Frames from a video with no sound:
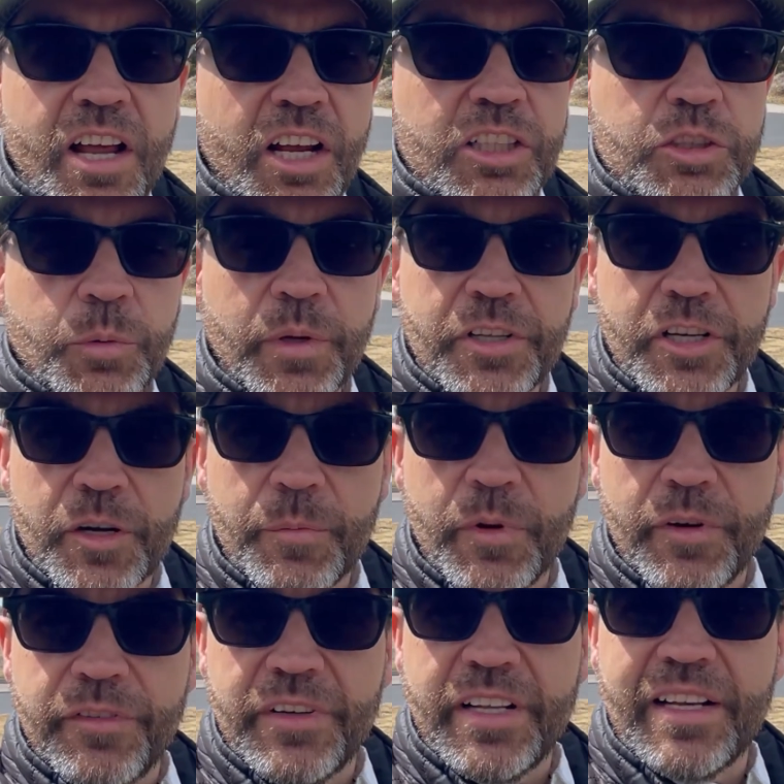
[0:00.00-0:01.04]
So whether you're
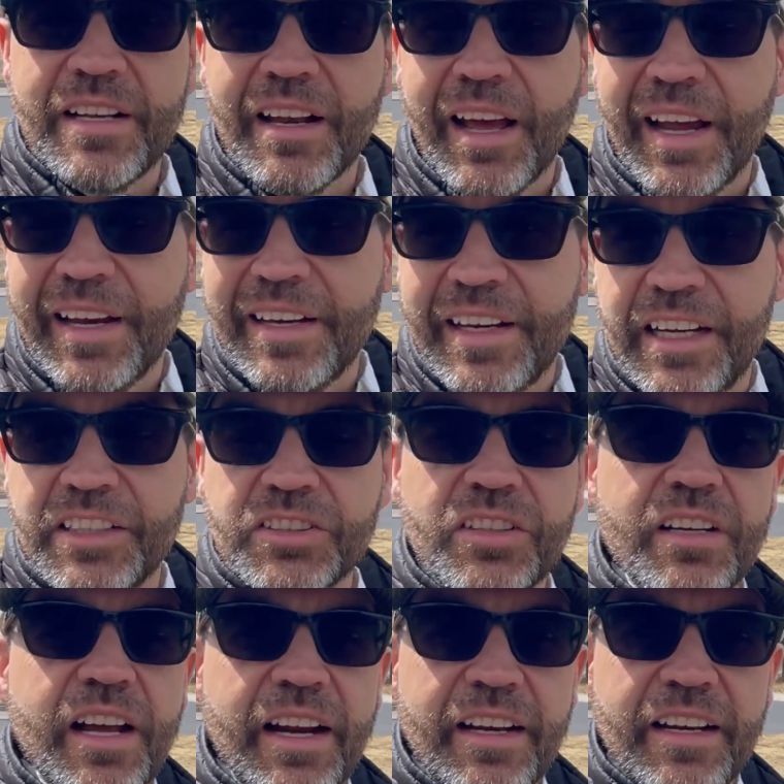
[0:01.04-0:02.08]
moving in nine days or
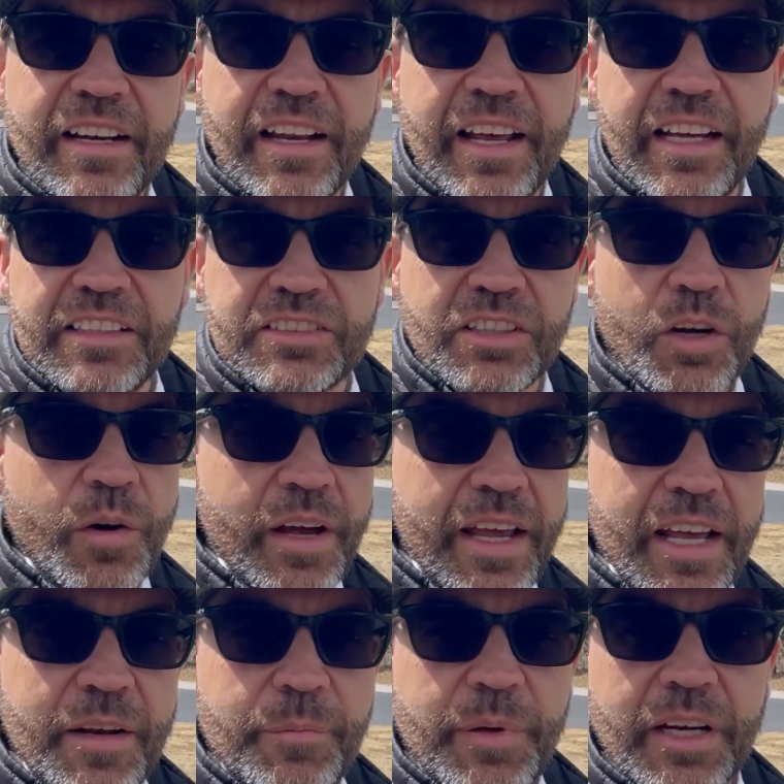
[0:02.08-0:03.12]
90 days, go
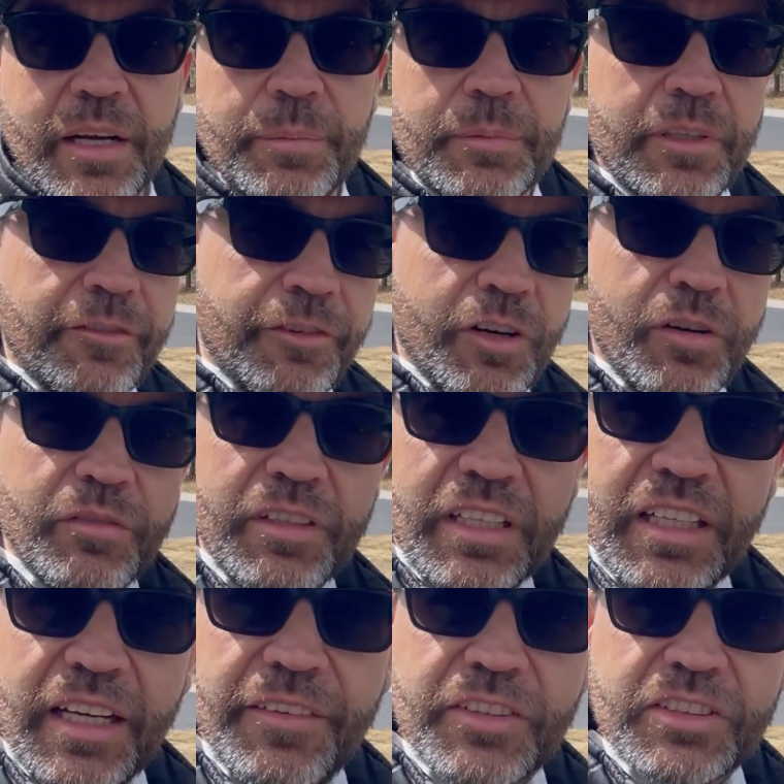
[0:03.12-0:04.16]
ahead, pick up the phone,
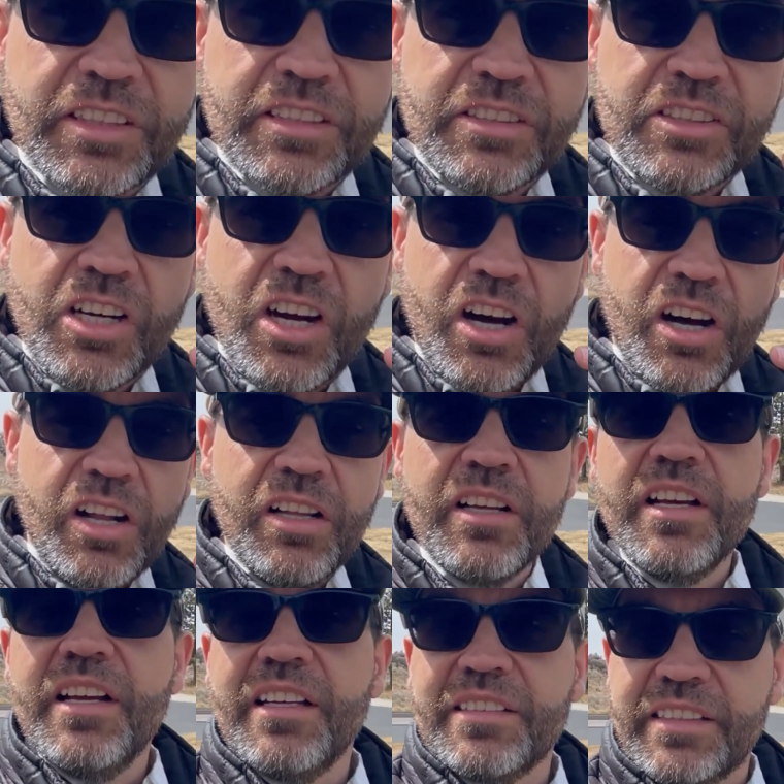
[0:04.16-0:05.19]
give us a call,
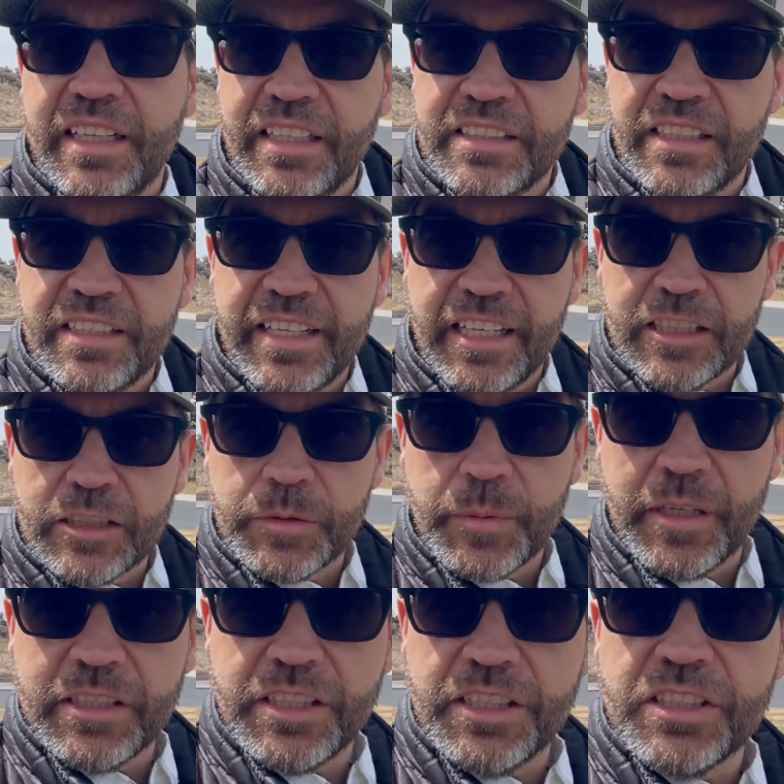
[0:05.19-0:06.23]
send us a text
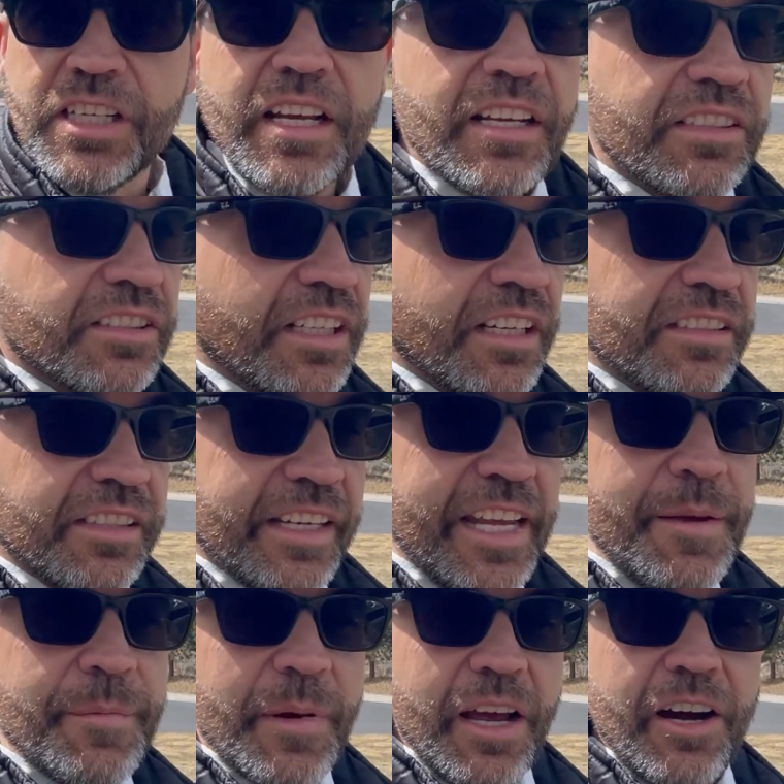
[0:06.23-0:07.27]
message, send us an
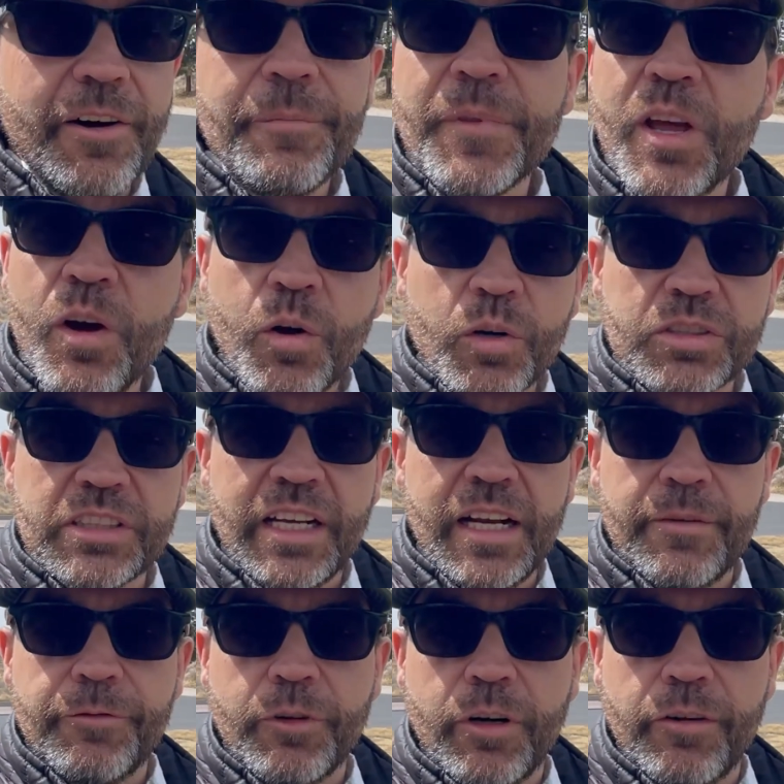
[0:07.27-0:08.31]
email, or sign
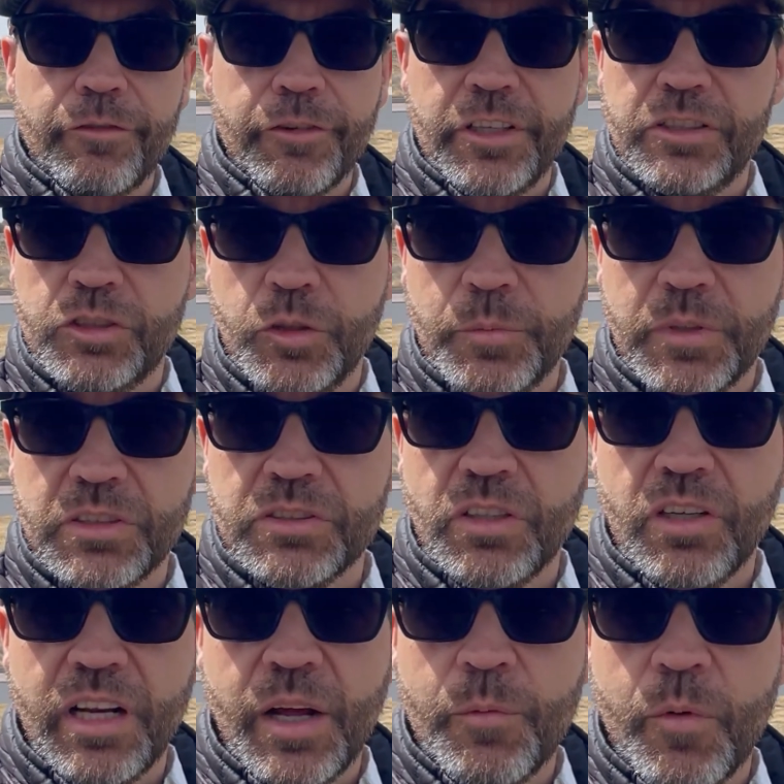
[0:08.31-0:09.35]
up for a free Zoom
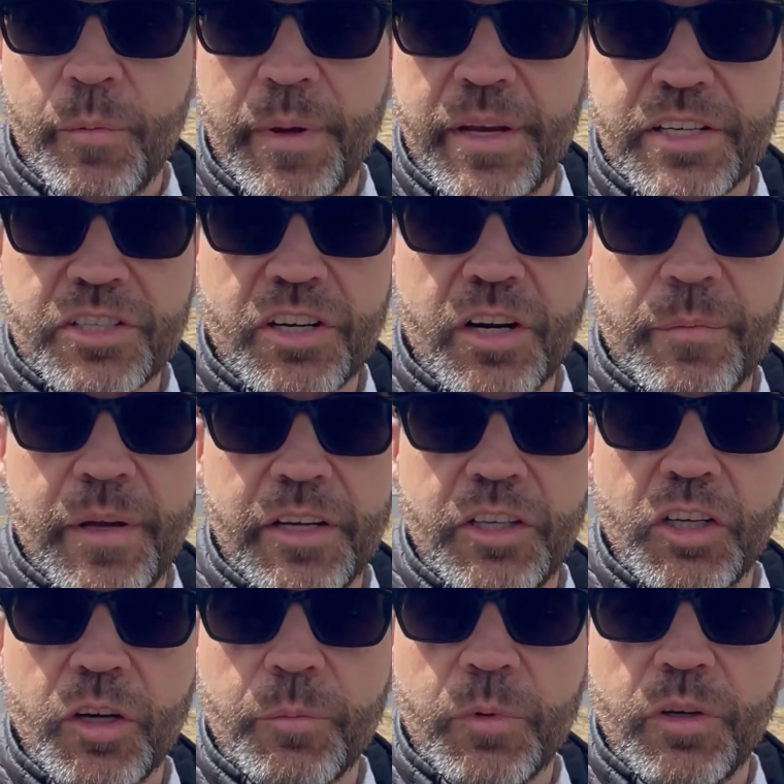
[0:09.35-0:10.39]
consult, and we'll make sure to make
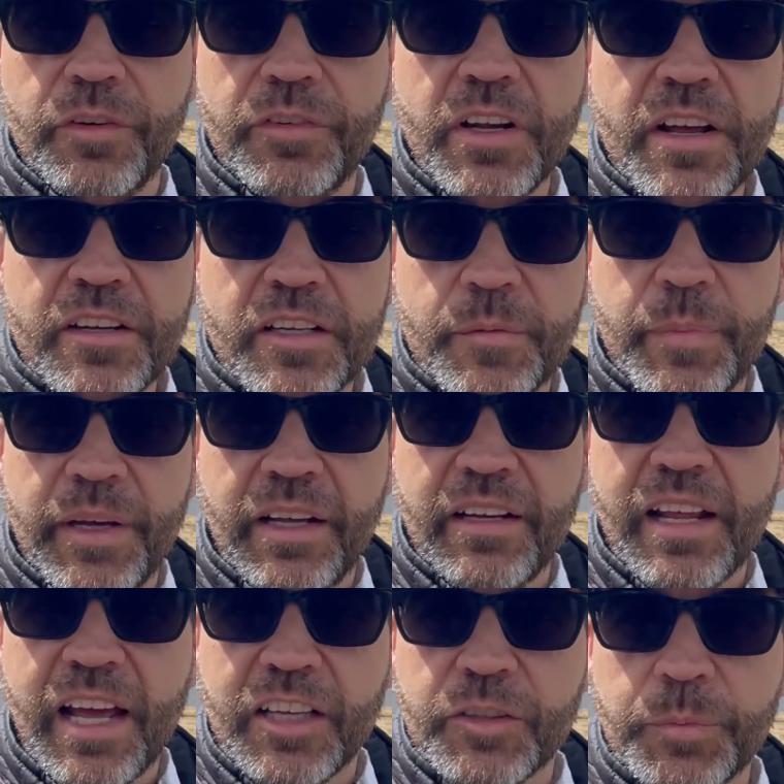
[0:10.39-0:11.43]
your move to Bend
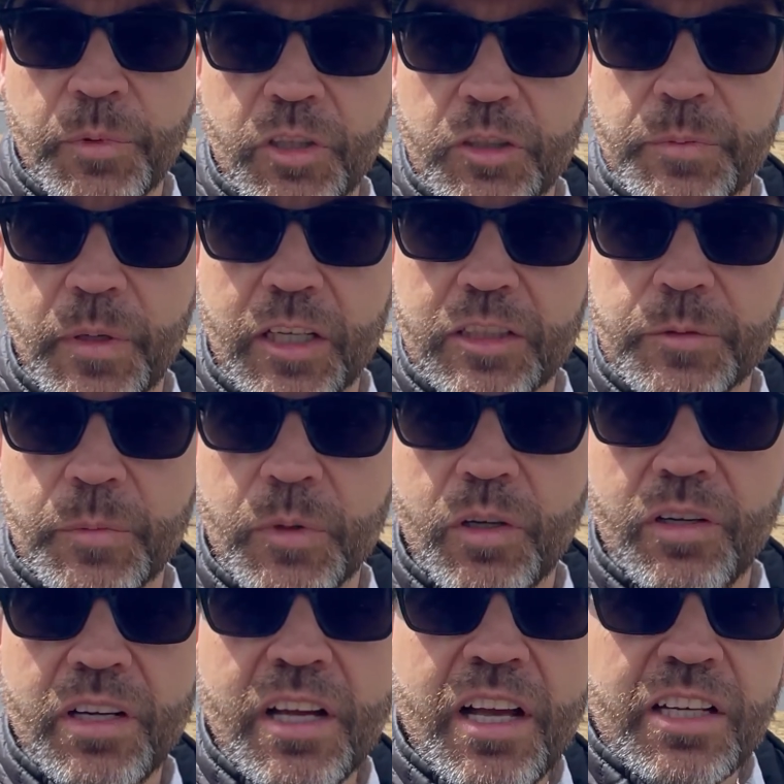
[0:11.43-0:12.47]
as smooth as possible.